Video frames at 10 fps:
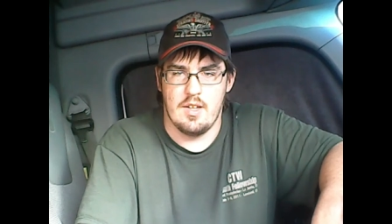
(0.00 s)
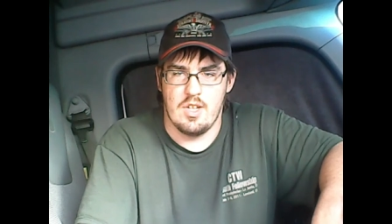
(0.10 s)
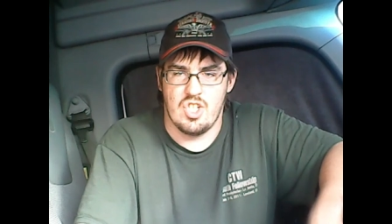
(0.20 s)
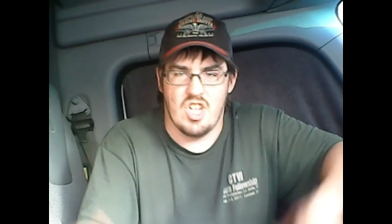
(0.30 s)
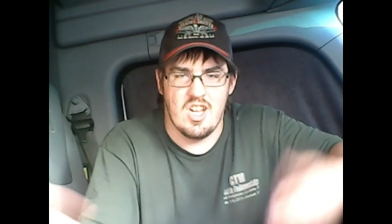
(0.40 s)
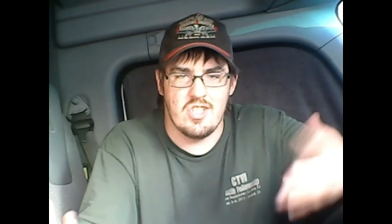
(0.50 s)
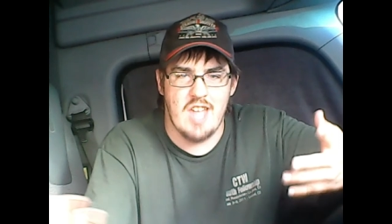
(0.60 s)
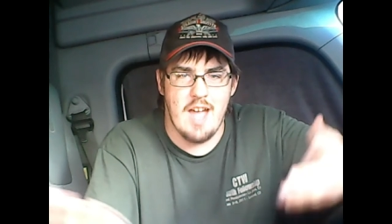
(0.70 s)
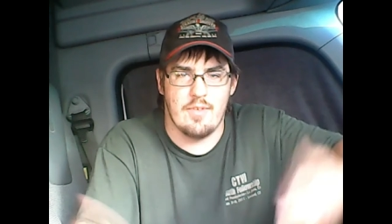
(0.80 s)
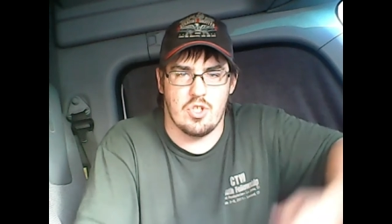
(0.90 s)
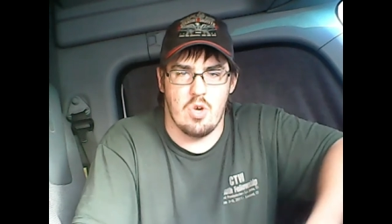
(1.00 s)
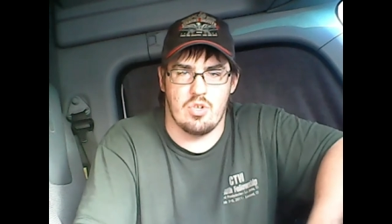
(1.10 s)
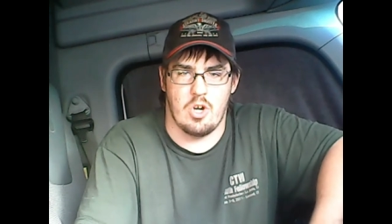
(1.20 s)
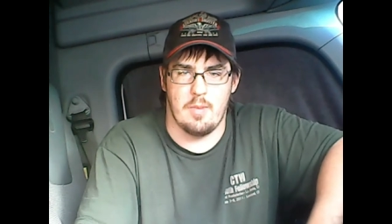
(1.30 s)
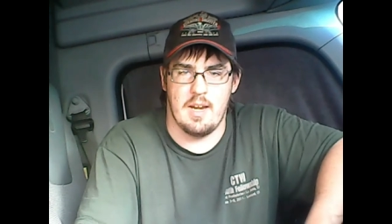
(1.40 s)
she needs to have her show
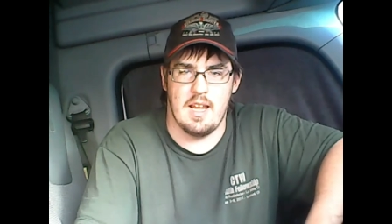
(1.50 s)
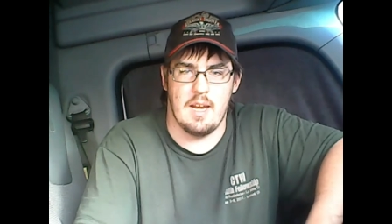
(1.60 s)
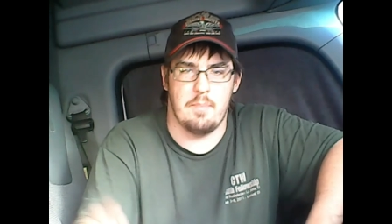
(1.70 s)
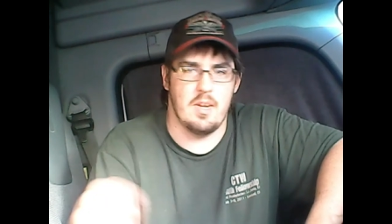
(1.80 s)
terminated,